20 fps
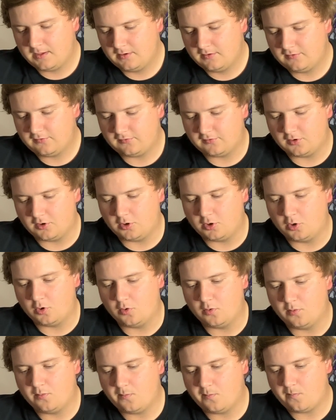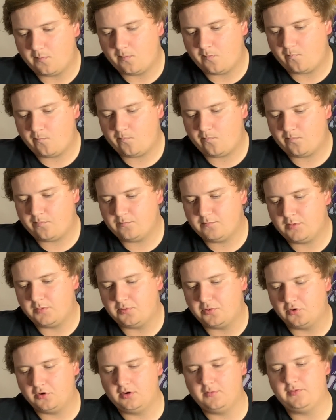So let me
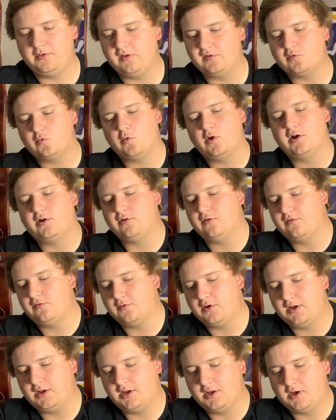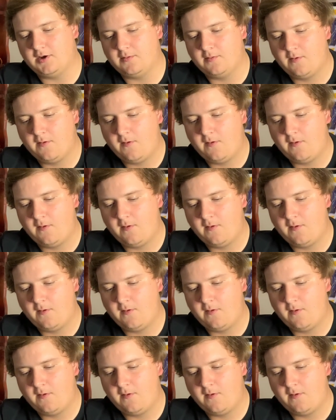pull up these records right now.